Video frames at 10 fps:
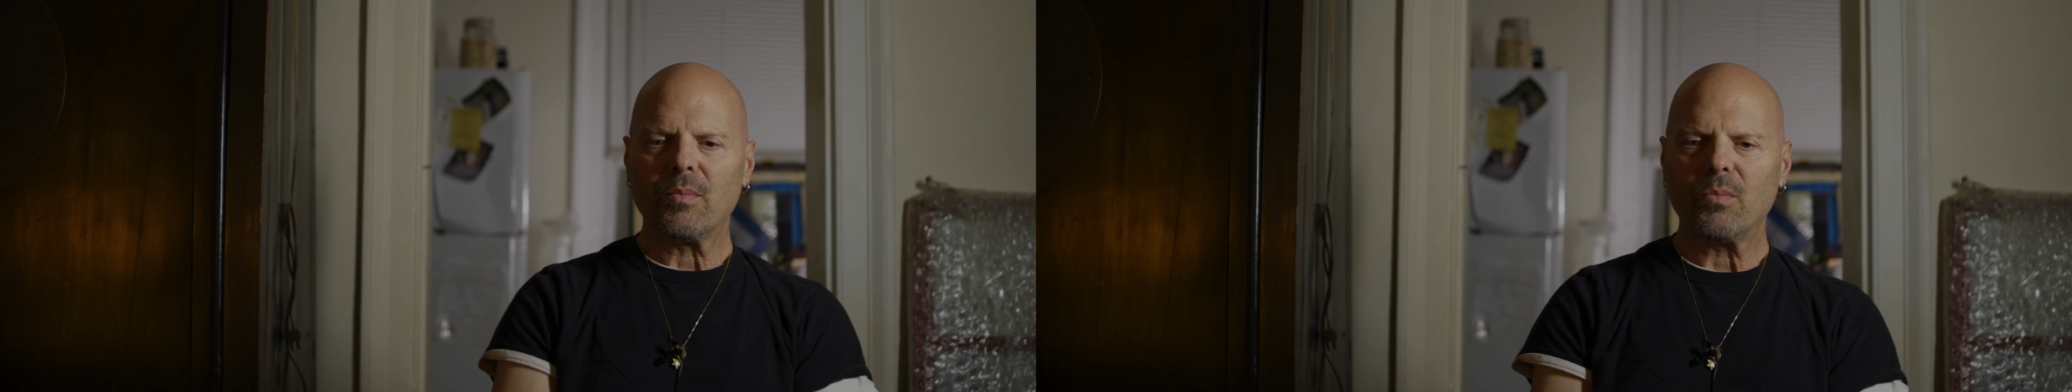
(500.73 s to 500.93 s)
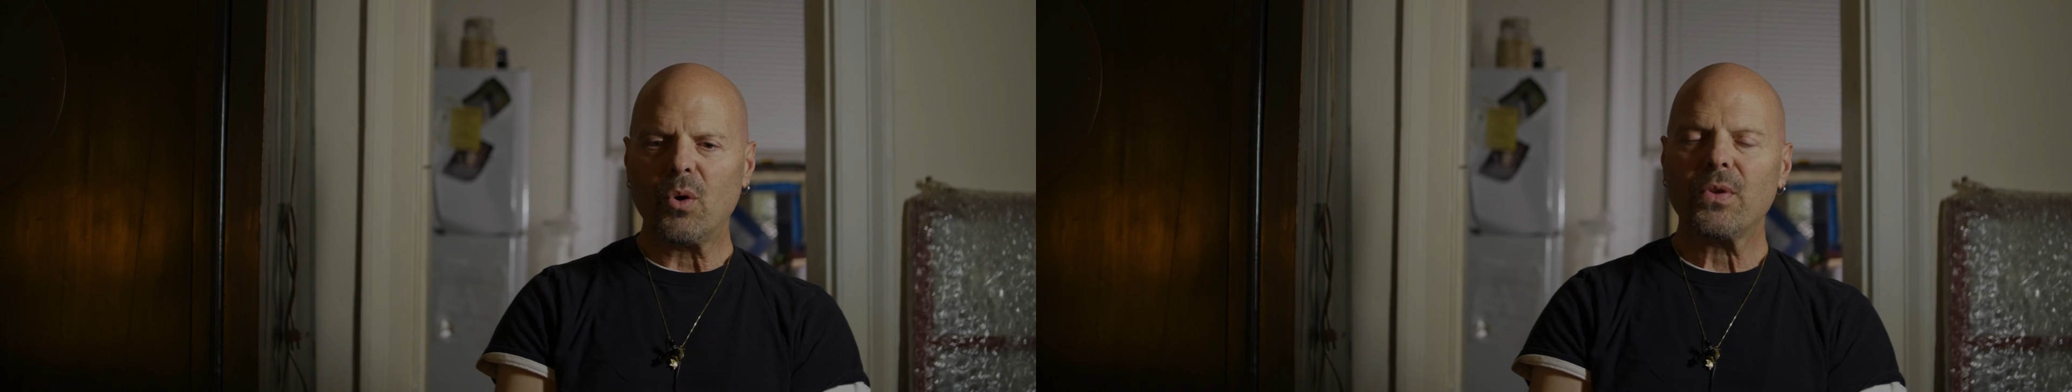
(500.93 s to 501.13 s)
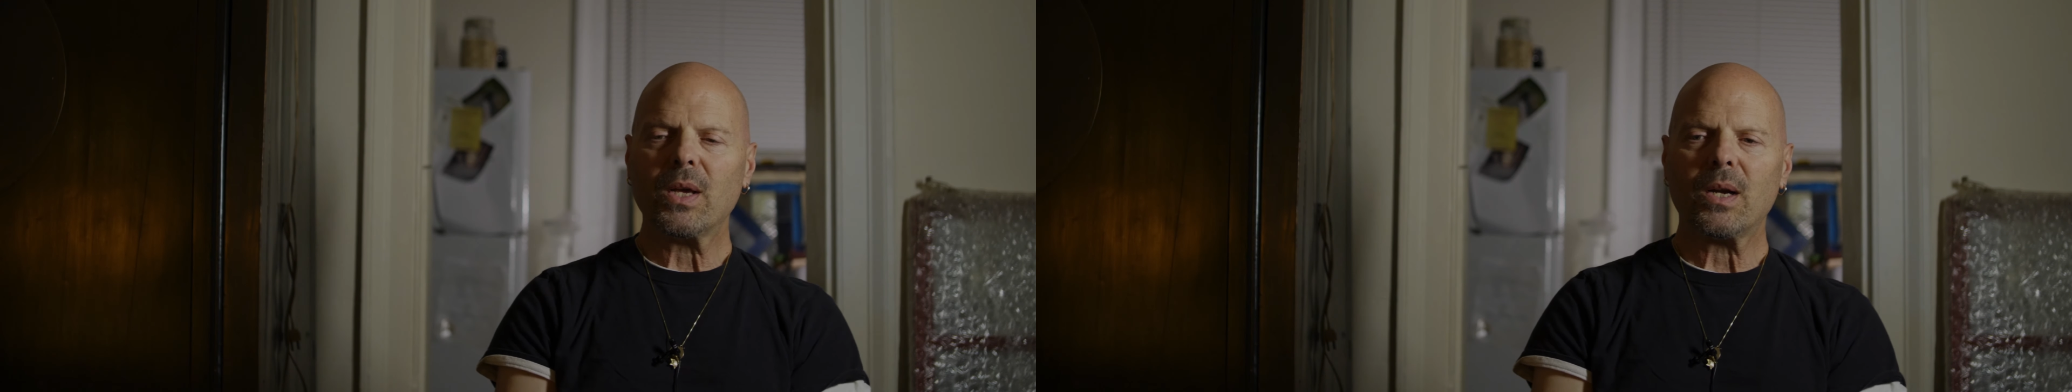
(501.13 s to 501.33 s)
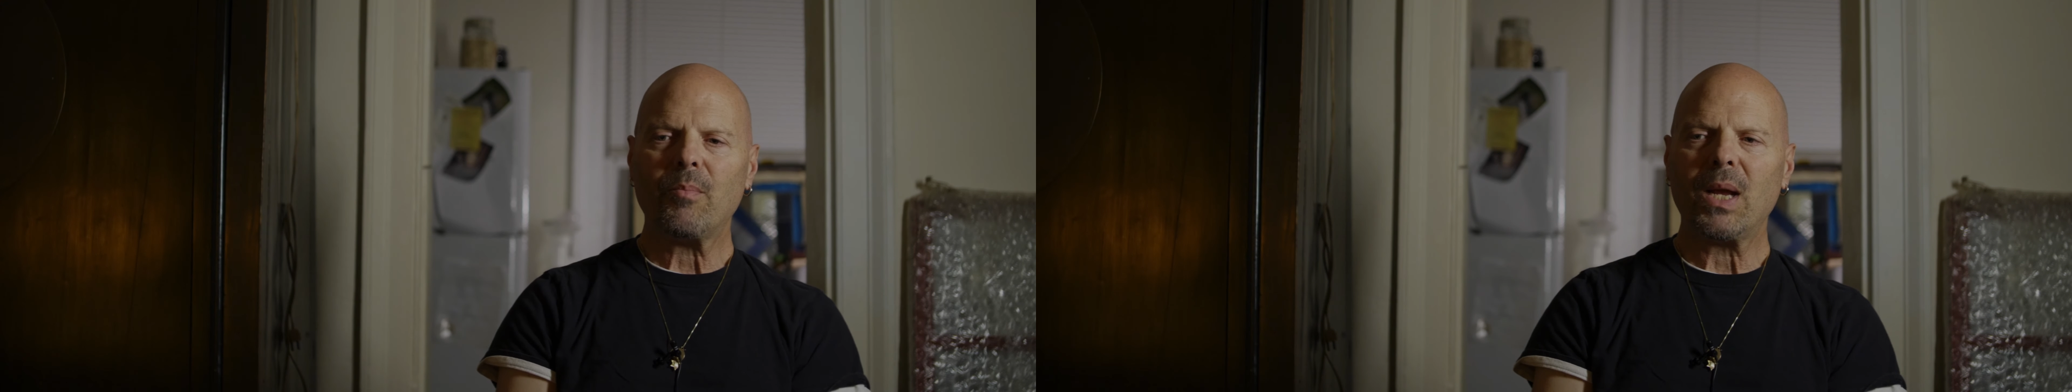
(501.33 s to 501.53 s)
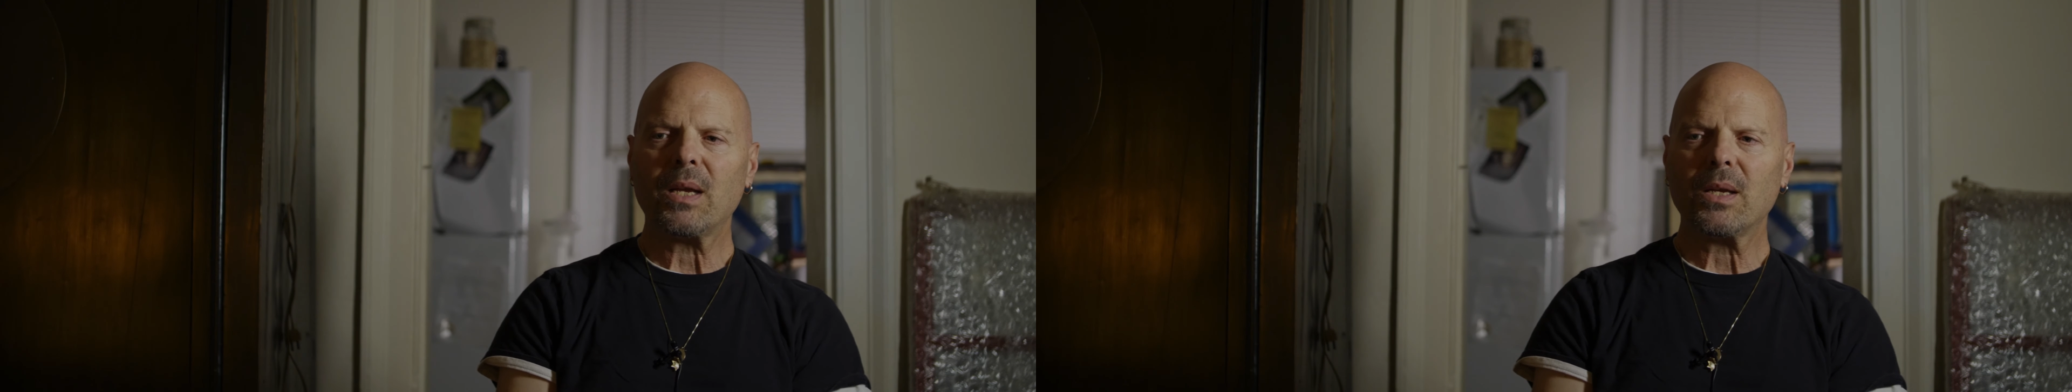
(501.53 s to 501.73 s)
movie that I'm
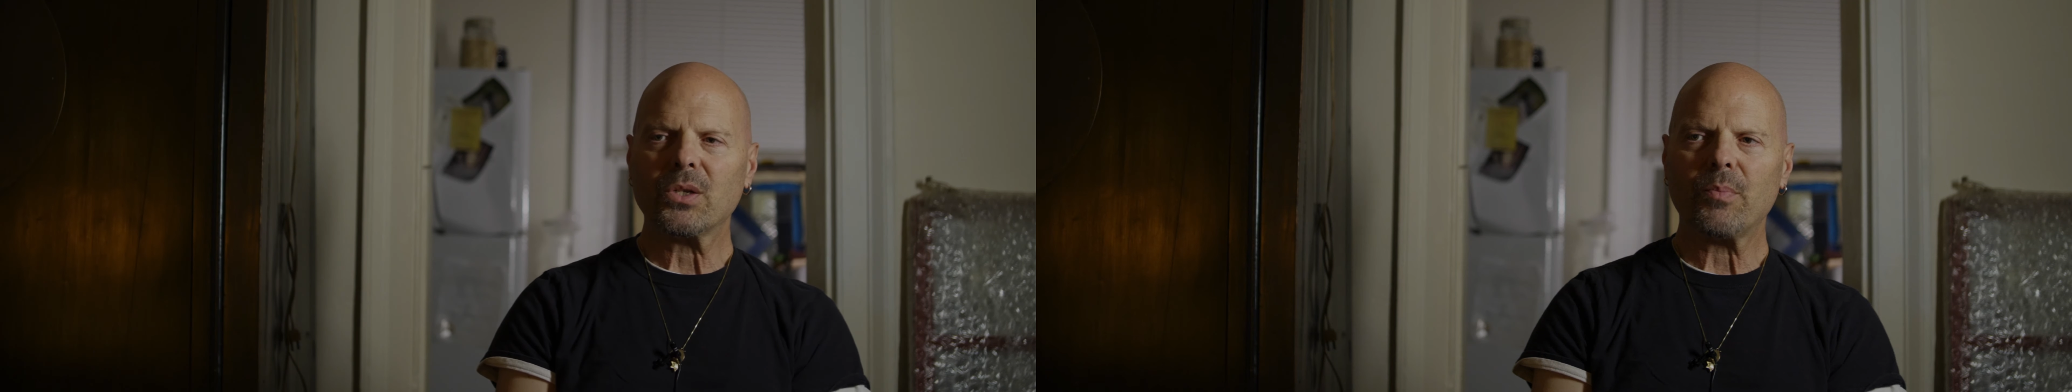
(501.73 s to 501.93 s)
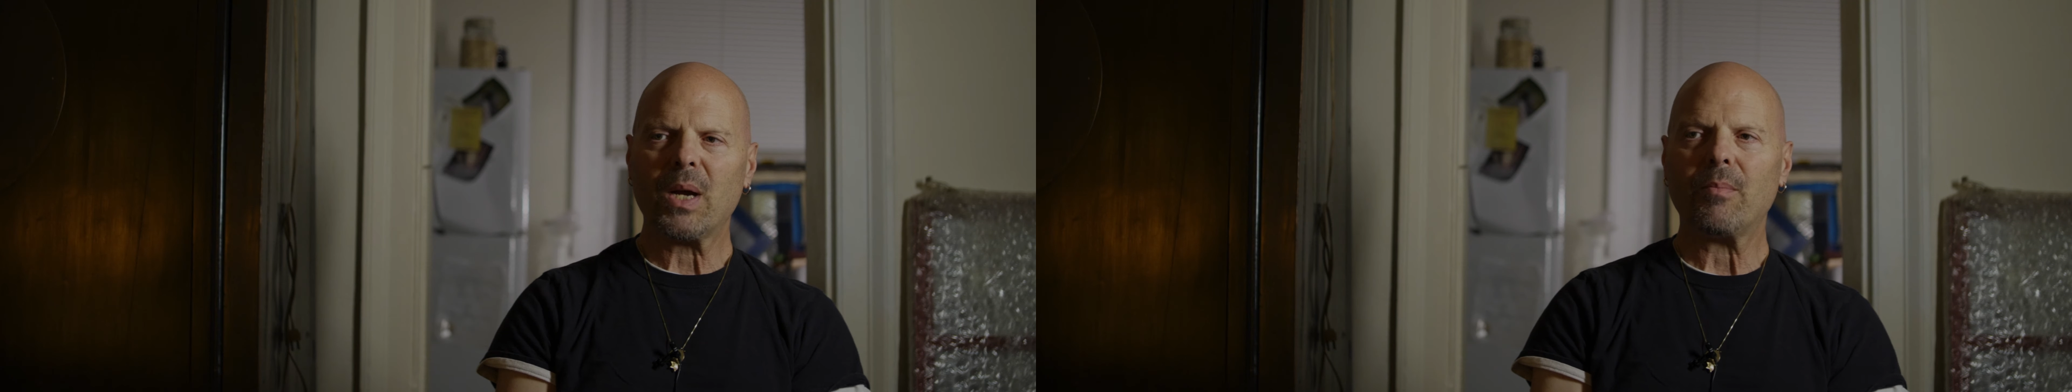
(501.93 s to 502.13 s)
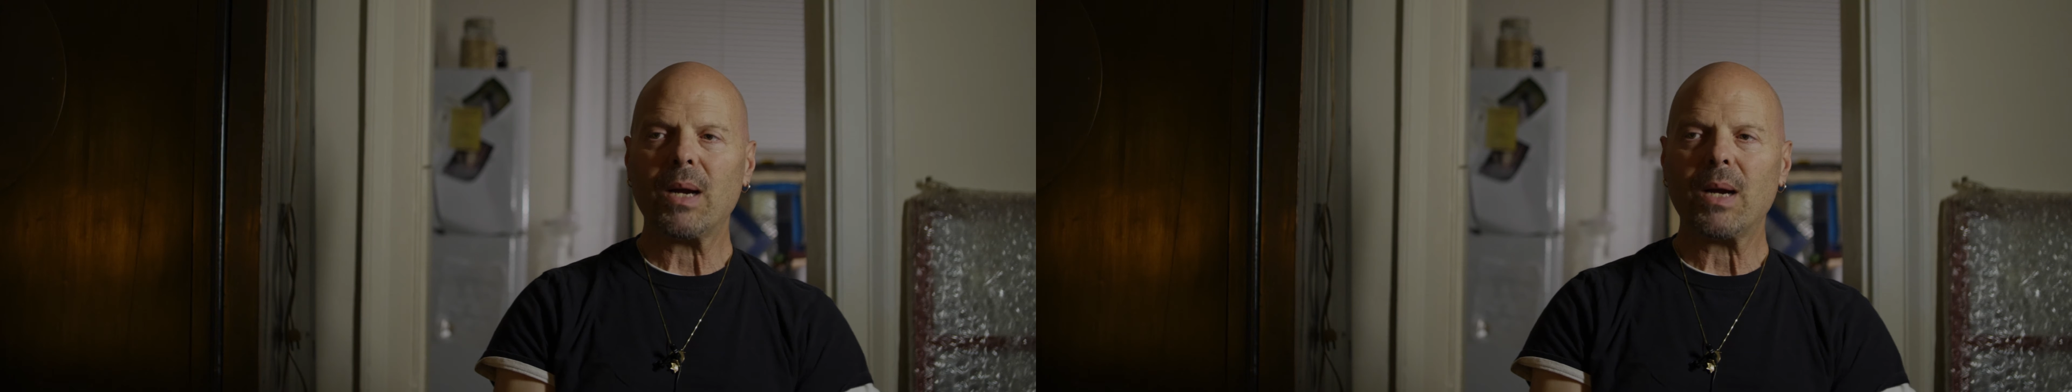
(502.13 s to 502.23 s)
making is about